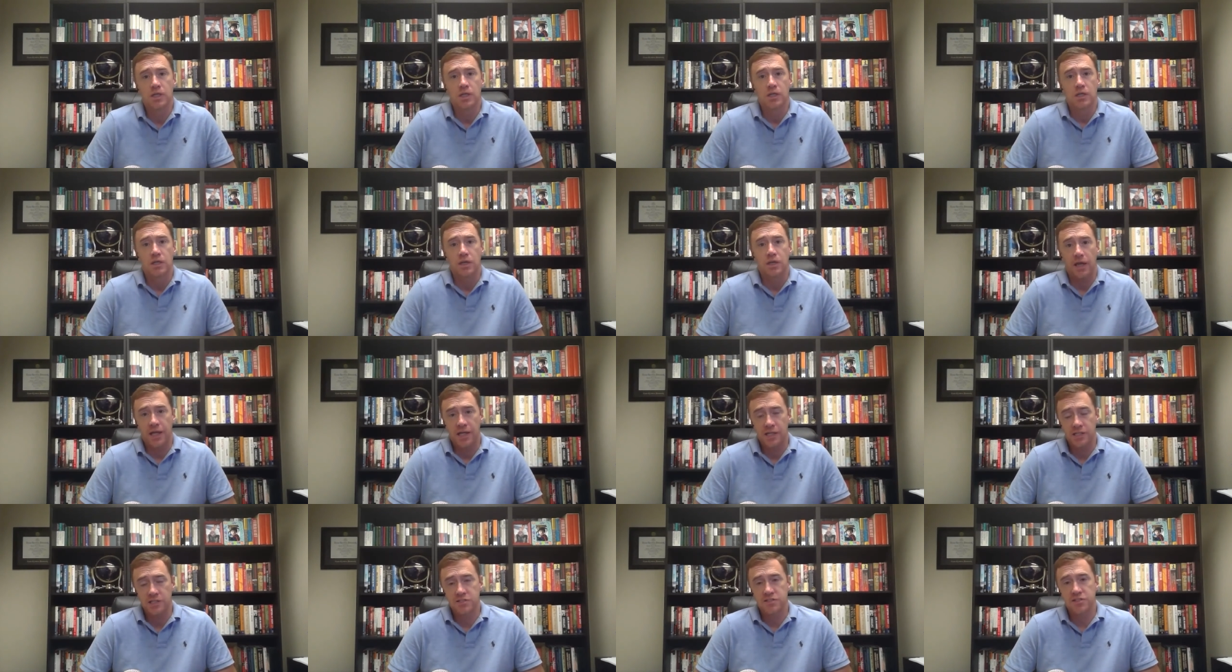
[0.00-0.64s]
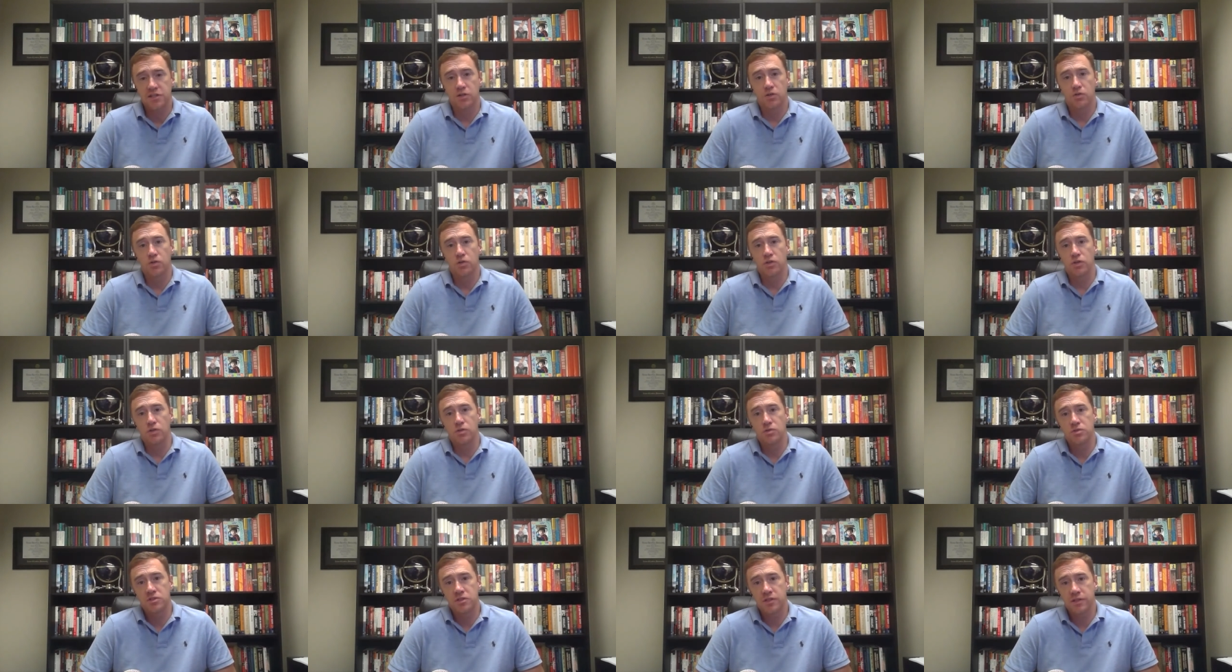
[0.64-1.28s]
and so
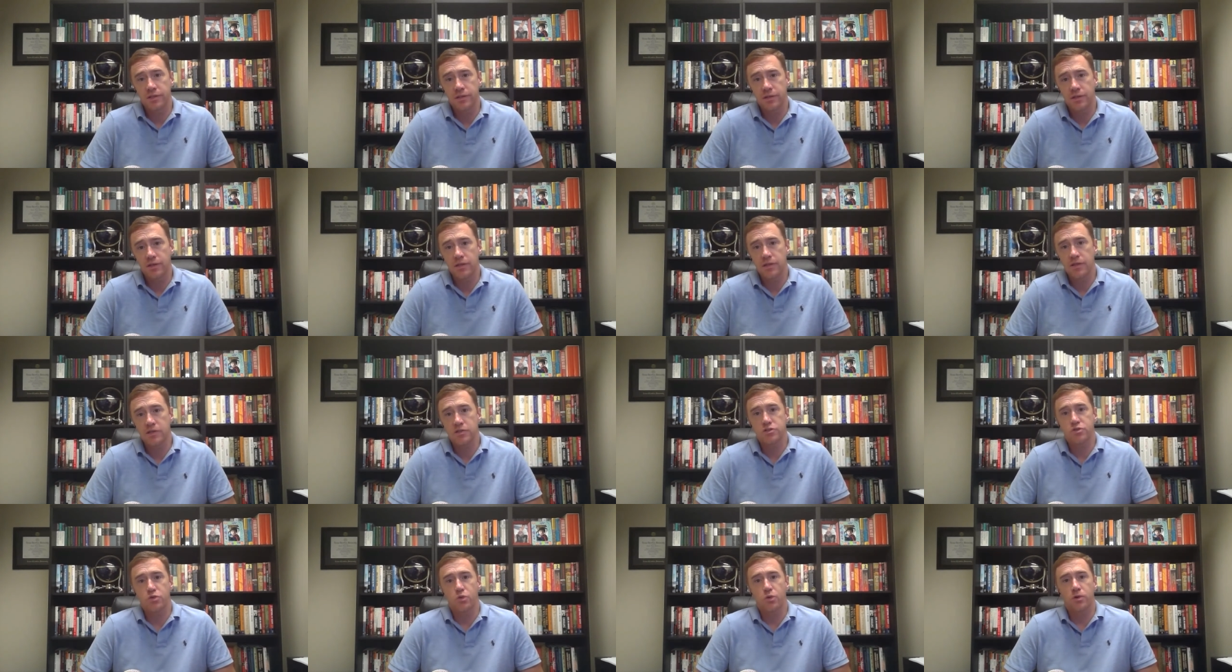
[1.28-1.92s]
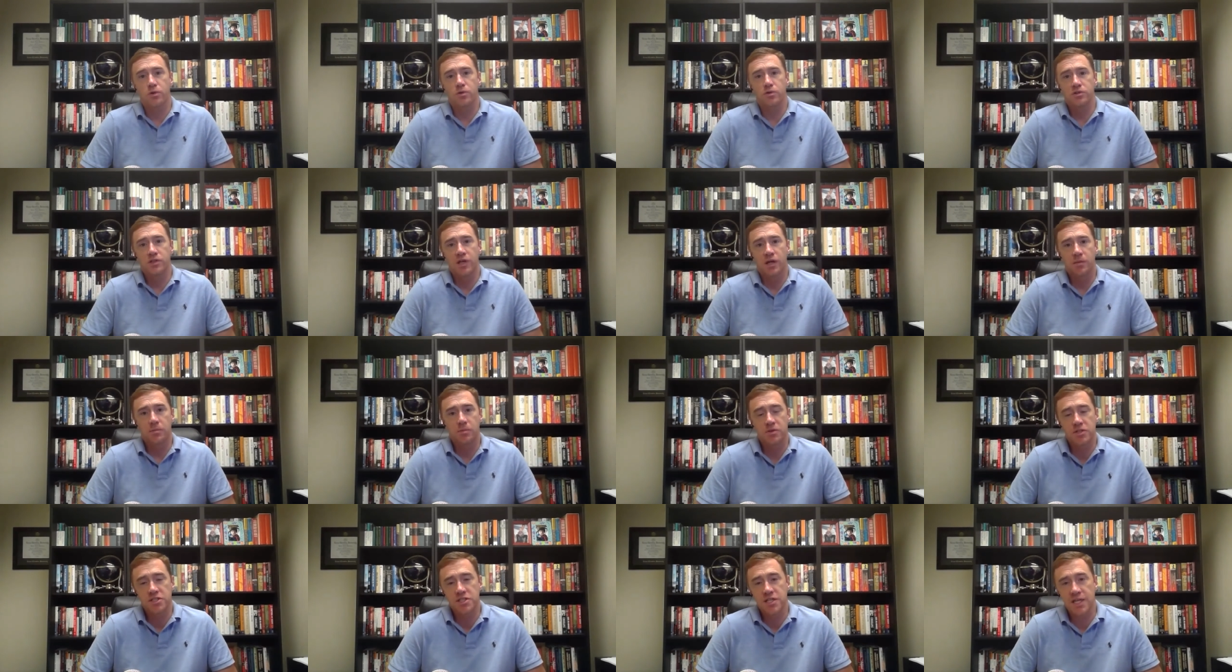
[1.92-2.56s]
using historical
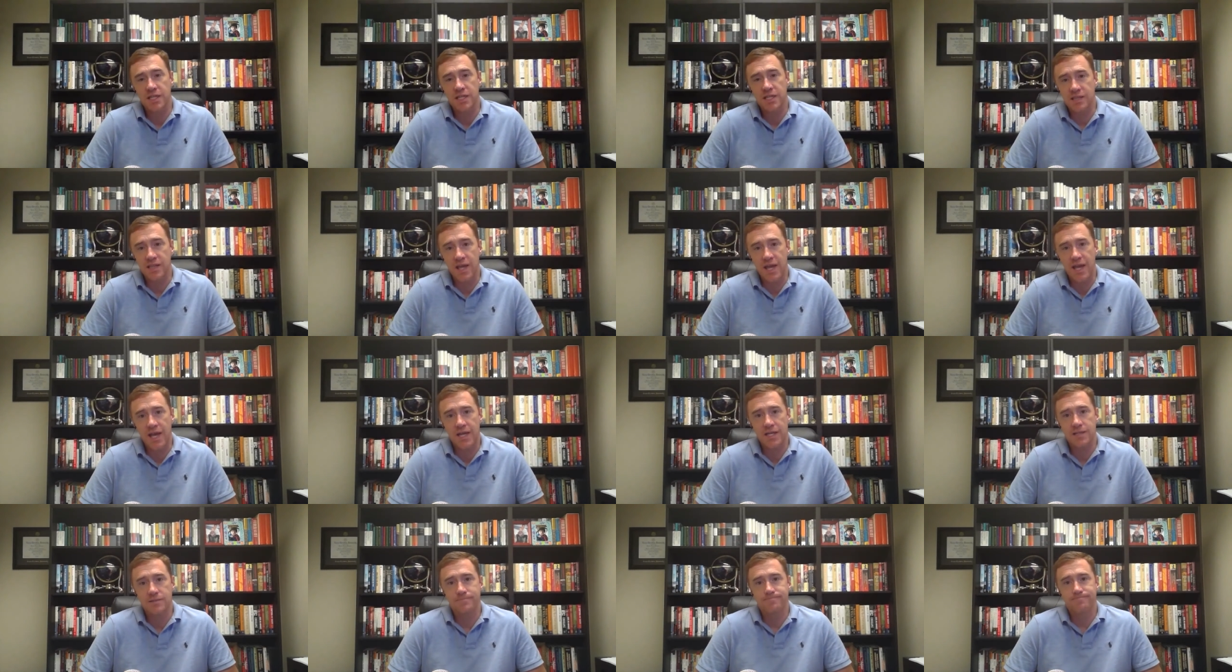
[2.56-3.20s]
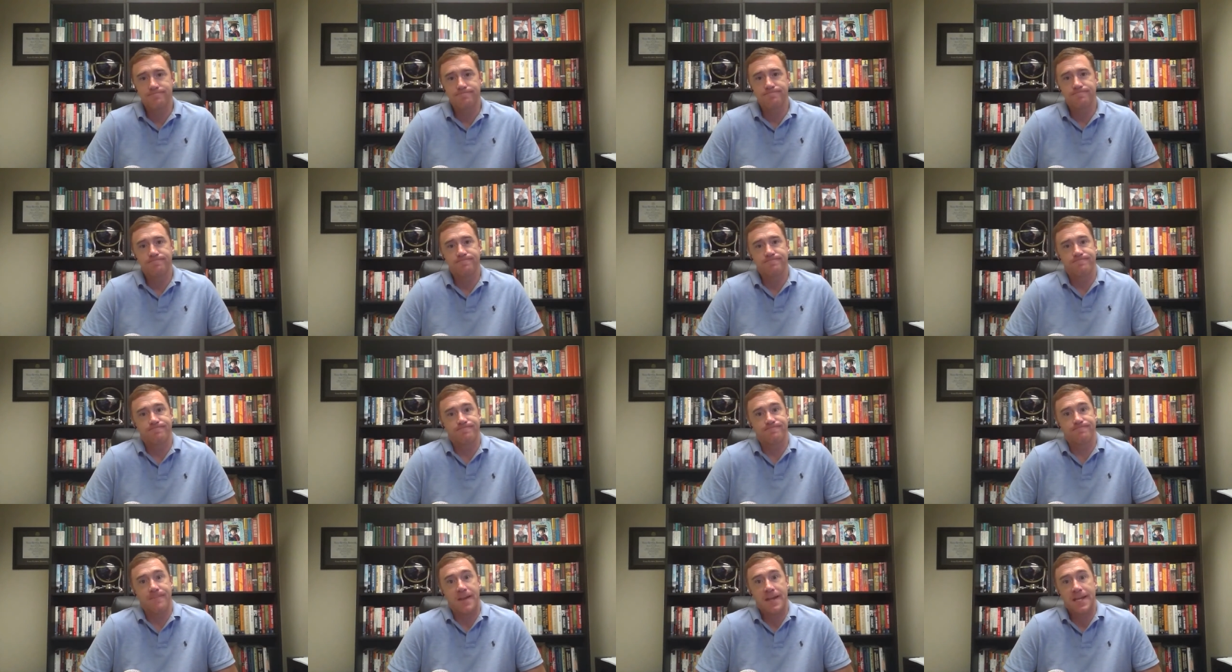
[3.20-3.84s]
numbers like that
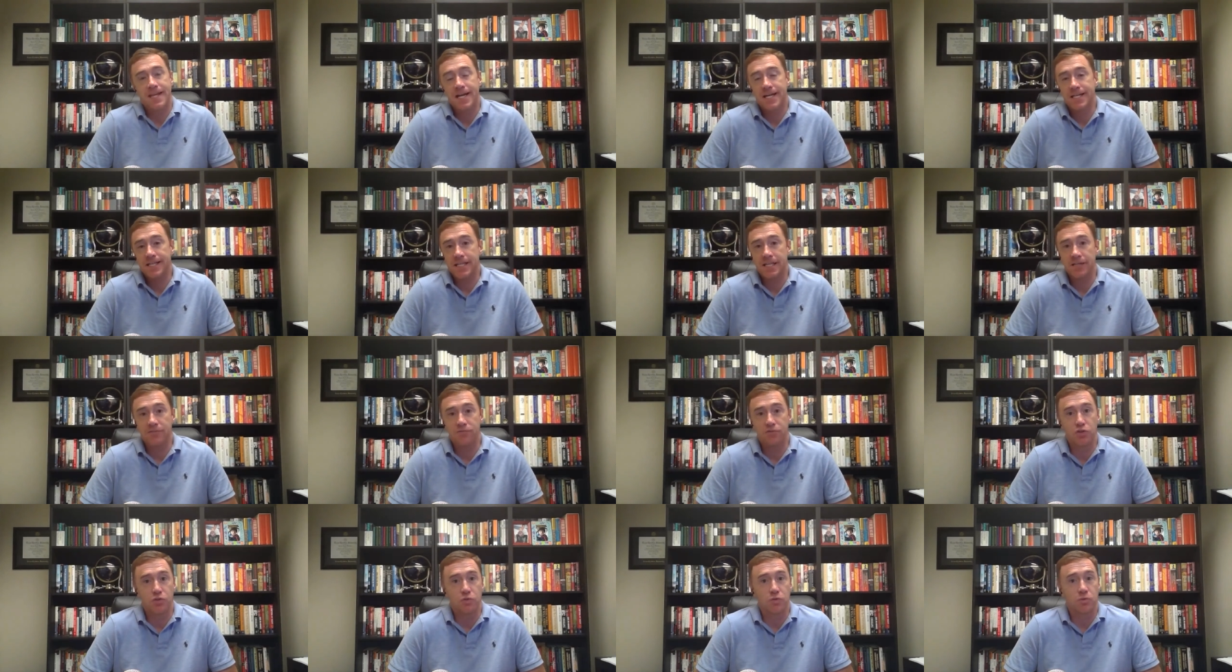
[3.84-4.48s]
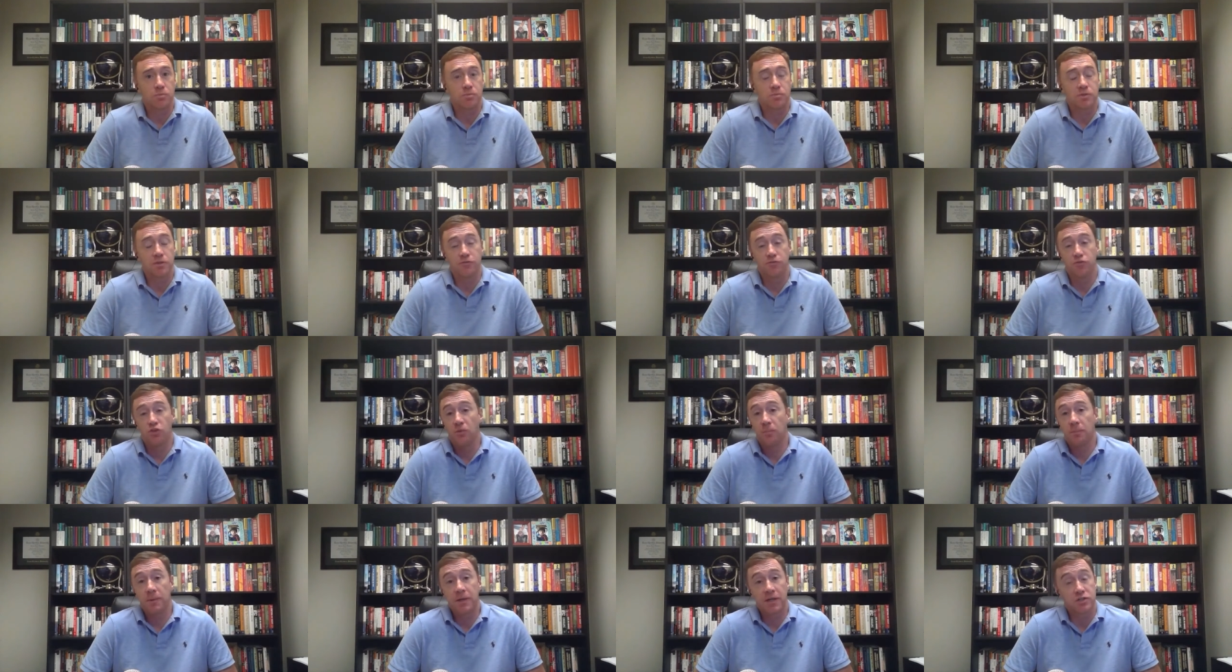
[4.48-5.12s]
may not give you the
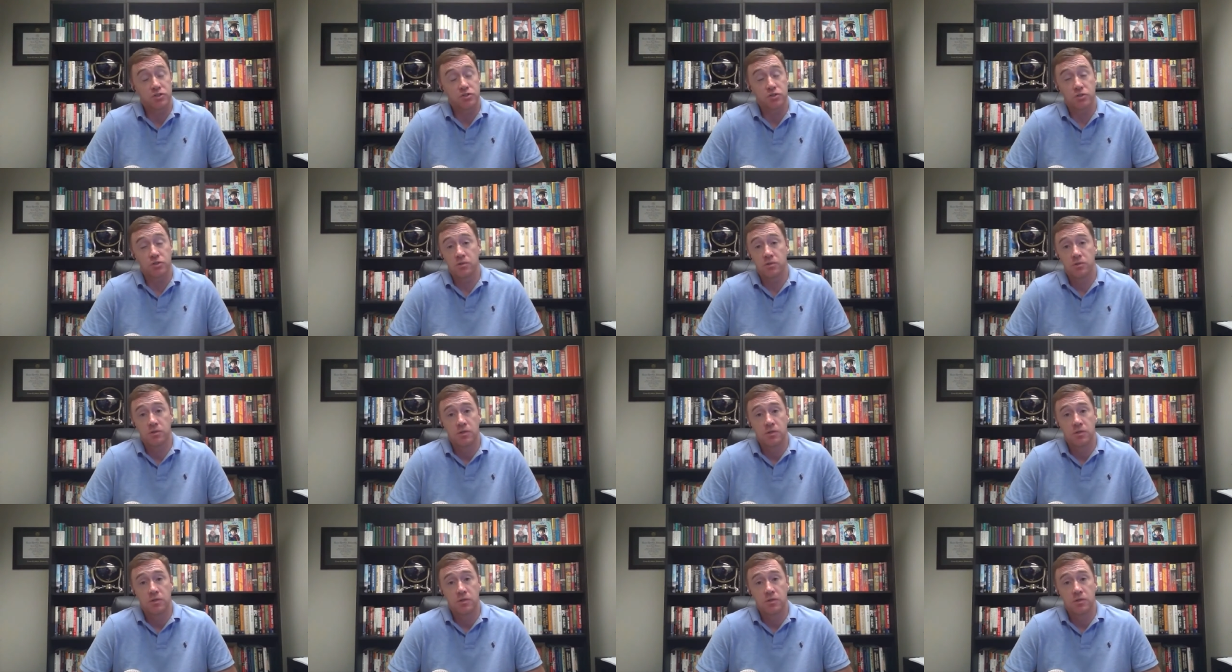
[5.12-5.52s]
full picture.